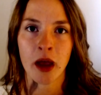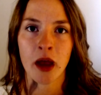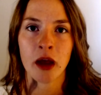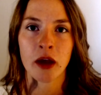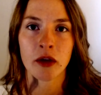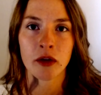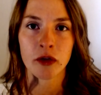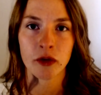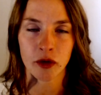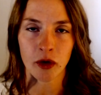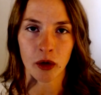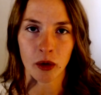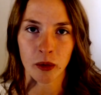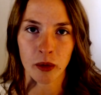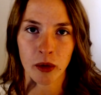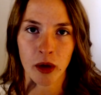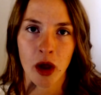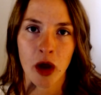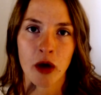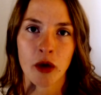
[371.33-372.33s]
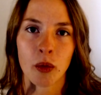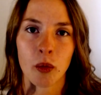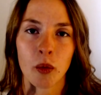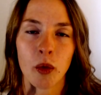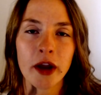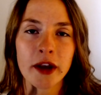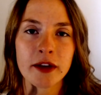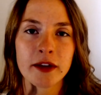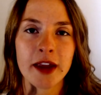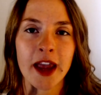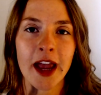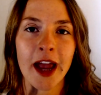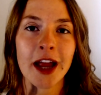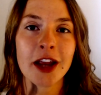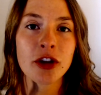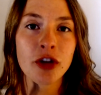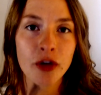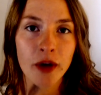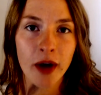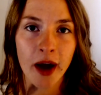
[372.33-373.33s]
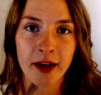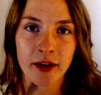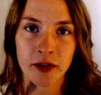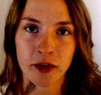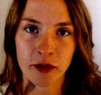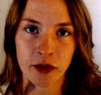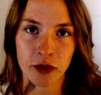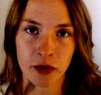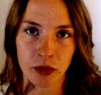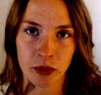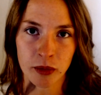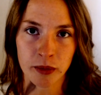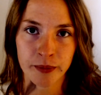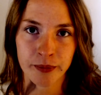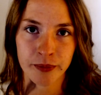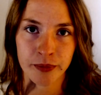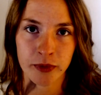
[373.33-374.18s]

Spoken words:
So, what can your eyes do?